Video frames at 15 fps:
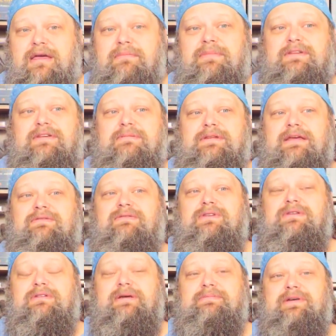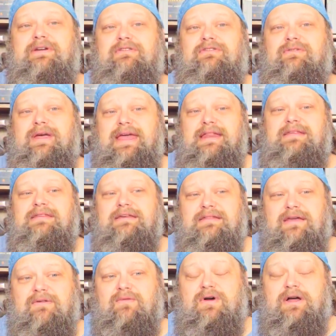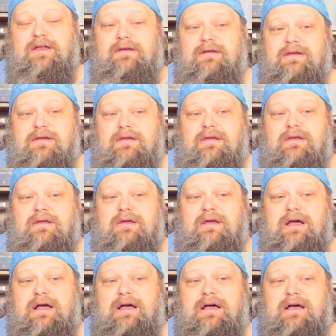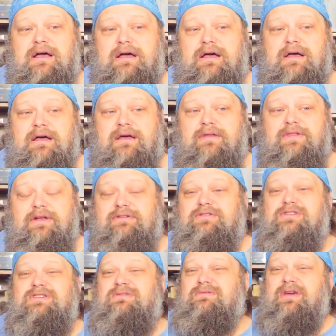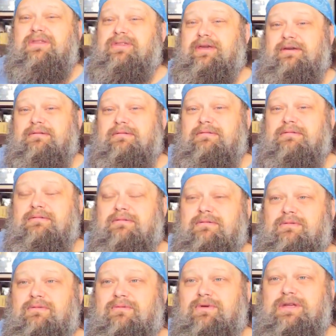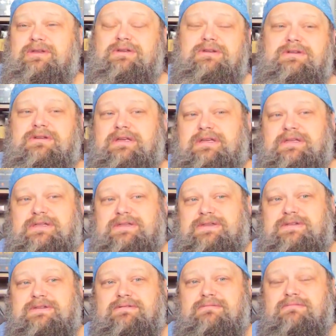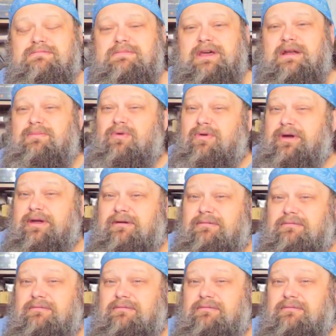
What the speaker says: But sometimes when you let players do anything they want, they'll just do nothing, which is kind of boring.